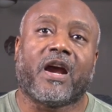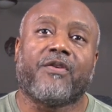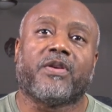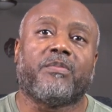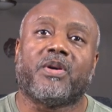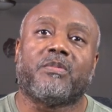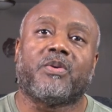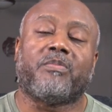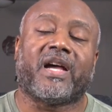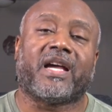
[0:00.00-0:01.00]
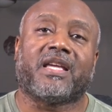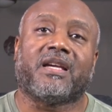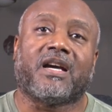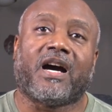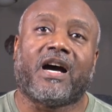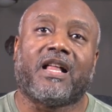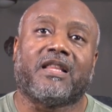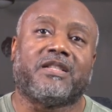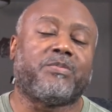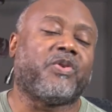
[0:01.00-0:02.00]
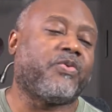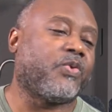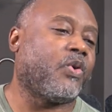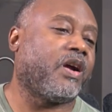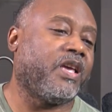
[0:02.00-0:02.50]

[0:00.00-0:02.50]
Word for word: I remember back in college, before